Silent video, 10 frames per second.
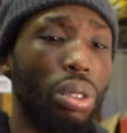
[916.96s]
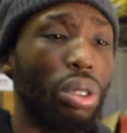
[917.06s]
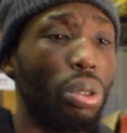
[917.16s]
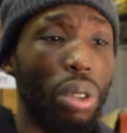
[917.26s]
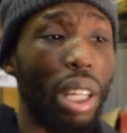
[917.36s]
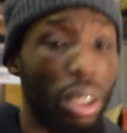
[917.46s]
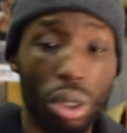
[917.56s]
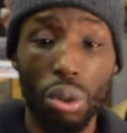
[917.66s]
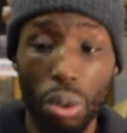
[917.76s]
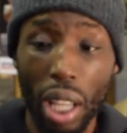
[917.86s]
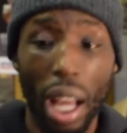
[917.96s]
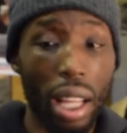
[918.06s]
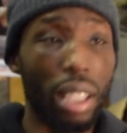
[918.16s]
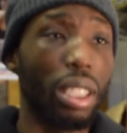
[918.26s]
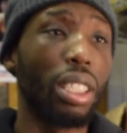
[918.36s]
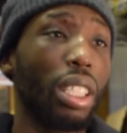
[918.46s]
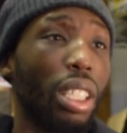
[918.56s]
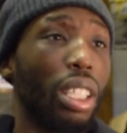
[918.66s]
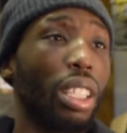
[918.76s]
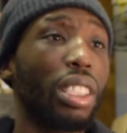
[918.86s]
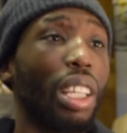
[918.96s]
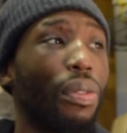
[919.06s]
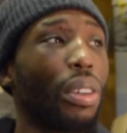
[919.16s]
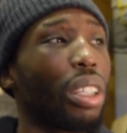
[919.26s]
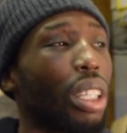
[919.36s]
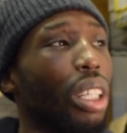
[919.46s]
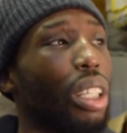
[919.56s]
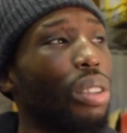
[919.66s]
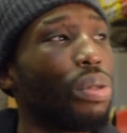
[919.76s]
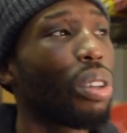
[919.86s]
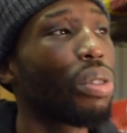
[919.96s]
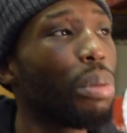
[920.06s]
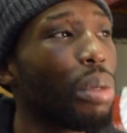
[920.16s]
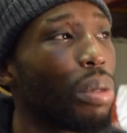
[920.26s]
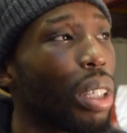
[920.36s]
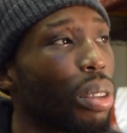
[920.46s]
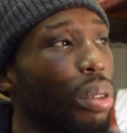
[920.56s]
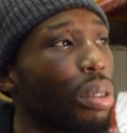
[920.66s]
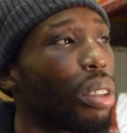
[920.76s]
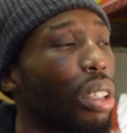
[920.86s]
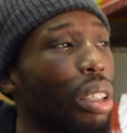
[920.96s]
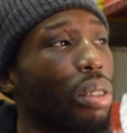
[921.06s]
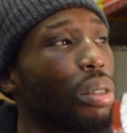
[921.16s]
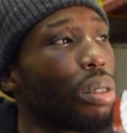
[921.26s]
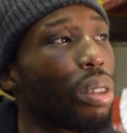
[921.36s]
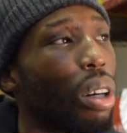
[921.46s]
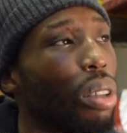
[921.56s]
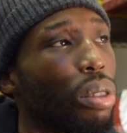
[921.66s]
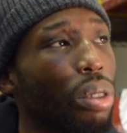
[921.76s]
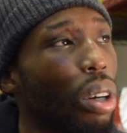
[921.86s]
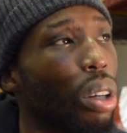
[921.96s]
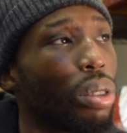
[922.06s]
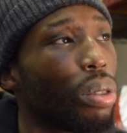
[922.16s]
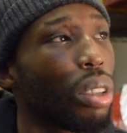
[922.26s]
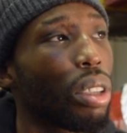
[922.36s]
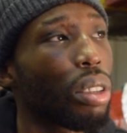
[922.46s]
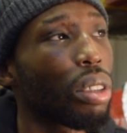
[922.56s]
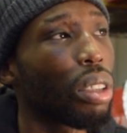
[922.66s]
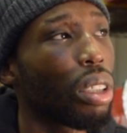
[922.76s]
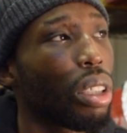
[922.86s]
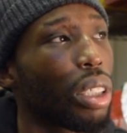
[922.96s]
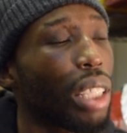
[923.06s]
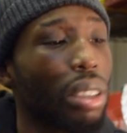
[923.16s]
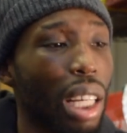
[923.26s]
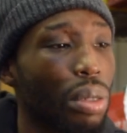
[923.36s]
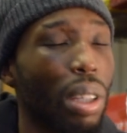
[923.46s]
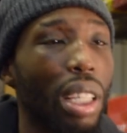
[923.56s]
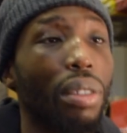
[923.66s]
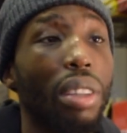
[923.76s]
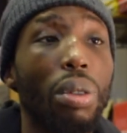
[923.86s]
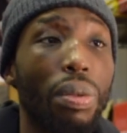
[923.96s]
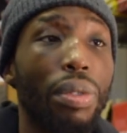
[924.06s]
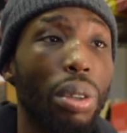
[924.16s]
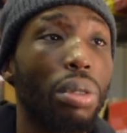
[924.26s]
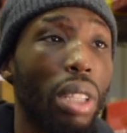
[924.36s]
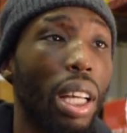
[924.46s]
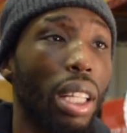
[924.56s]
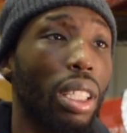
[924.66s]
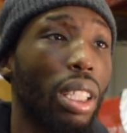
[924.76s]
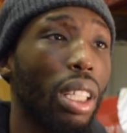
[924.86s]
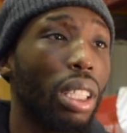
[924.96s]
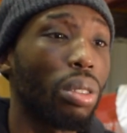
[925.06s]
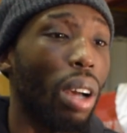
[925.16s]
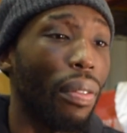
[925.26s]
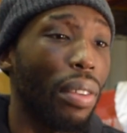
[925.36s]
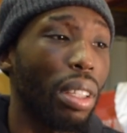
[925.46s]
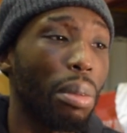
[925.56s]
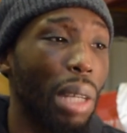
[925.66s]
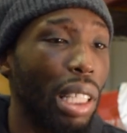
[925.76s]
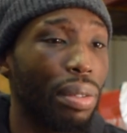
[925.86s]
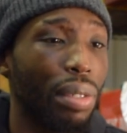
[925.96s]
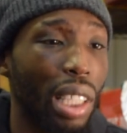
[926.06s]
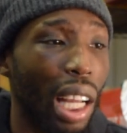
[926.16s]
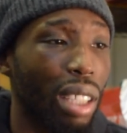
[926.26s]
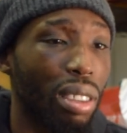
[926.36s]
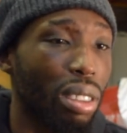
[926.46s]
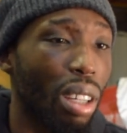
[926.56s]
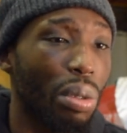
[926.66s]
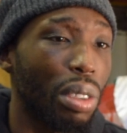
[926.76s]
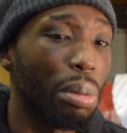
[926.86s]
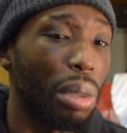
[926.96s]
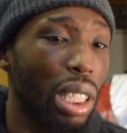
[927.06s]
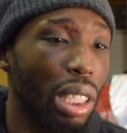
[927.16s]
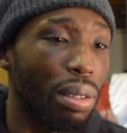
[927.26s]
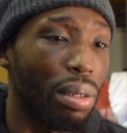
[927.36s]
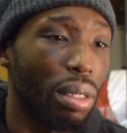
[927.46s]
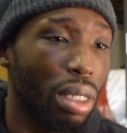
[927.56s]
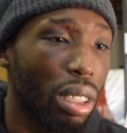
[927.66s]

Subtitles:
You can, because they think you've got a criminal record, oh, you can't do this. That's what it still feels like. Mm. So I think the main thing has to start with the belief.